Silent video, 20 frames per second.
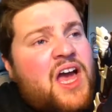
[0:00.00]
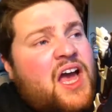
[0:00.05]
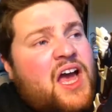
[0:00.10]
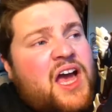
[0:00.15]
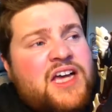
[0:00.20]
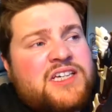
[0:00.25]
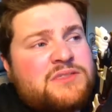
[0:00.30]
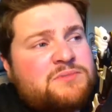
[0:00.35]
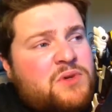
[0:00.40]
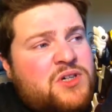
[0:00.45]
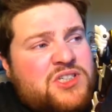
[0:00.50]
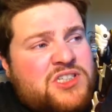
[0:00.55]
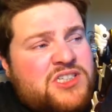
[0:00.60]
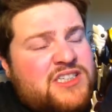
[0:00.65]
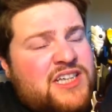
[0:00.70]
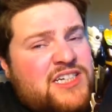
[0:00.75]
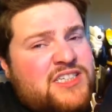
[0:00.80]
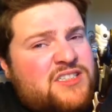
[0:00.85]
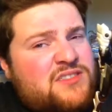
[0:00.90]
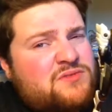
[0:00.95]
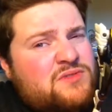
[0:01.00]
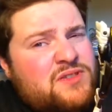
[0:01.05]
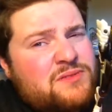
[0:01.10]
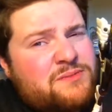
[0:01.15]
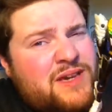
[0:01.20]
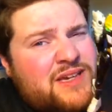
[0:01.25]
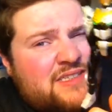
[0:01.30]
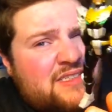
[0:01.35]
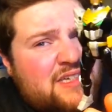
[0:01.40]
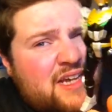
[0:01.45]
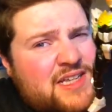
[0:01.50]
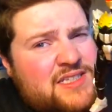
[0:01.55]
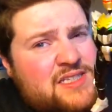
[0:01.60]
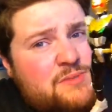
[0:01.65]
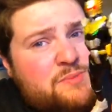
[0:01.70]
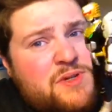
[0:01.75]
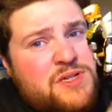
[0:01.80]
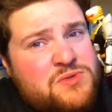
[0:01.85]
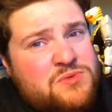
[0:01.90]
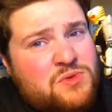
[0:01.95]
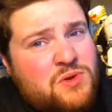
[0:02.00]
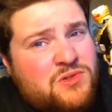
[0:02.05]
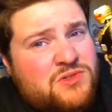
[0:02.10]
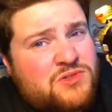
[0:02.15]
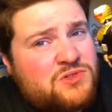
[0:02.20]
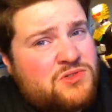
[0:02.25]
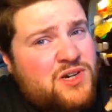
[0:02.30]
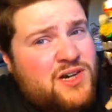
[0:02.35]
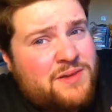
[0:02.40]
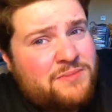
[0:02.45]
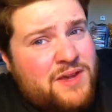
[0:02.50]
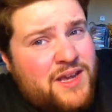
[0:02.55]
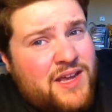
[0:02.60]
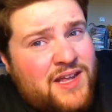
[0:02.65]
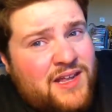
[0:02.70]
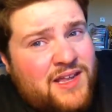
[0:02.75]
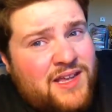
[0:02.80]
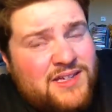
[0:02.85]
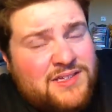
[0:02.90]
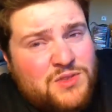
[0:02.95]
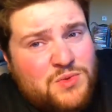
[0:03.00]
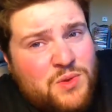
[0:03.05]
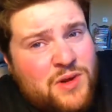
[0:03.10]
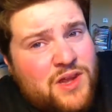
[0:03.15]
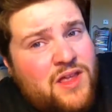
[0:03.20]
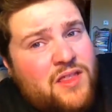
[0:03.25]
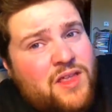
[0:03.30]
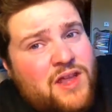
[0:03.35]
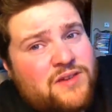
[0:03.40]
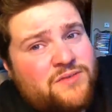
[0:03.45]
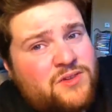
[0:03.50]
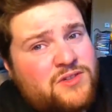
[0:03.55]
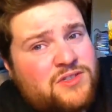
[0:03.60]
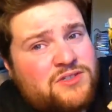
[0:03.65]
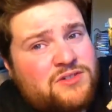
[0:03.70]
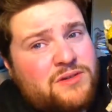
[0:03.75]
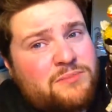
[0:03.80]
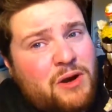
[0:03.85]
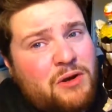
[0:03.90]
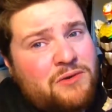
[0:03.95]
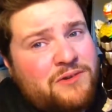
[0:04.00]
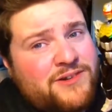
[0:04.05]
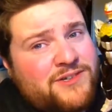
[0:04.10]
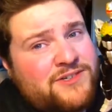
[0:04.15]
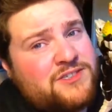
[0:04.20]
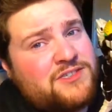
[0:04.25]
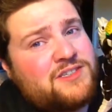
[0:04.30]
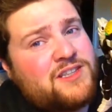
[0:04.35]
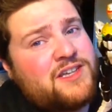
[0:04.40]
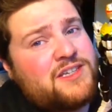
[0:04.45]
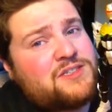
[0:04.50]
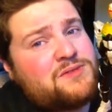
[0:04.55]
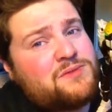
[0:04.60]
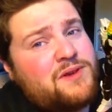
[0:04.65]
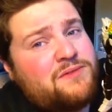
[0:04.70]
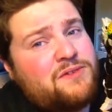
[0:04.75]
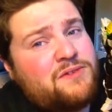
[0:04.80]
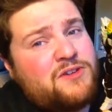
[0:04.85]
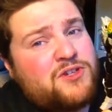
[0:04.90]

as much as that doesn't really make sense because we're also trying to make it like a 20th anniversary Power Rangers thing, so we have to